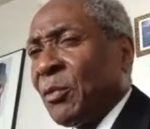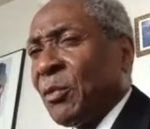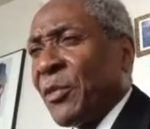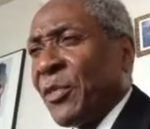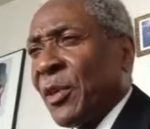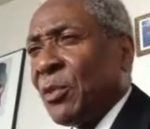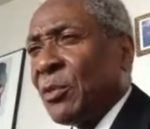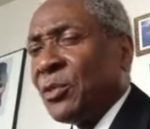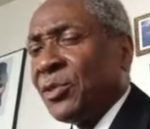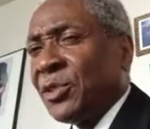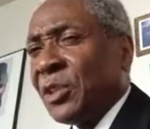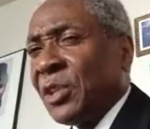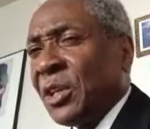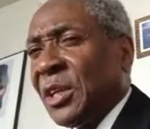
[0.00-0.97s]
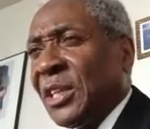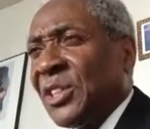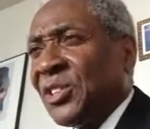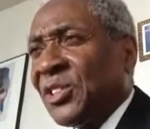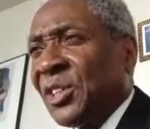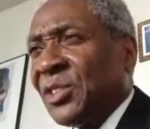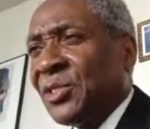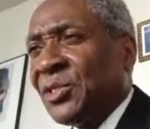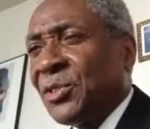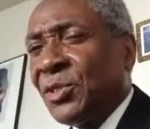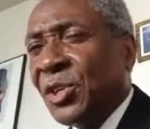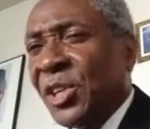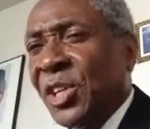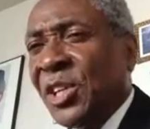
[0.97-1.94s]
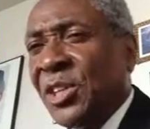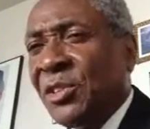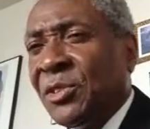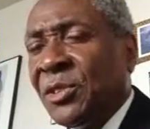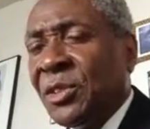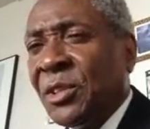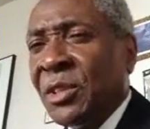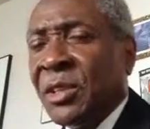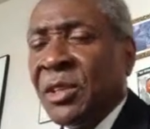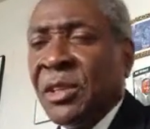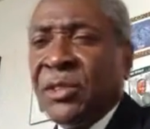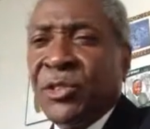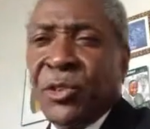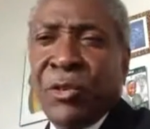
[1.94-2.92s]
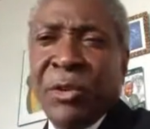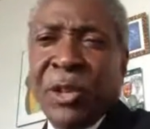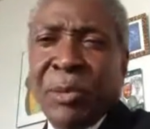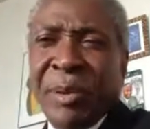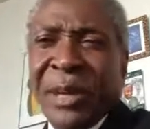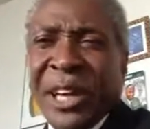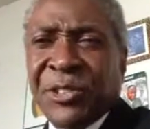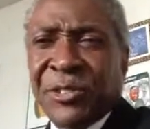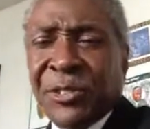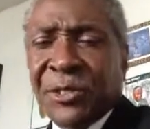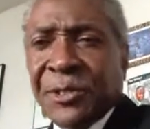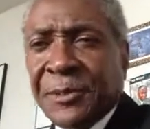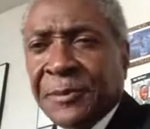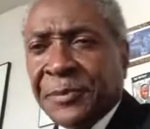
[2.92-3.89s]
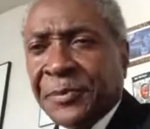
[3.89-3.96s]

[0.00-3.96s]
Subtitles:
with those he seeks to lead to greener pastures.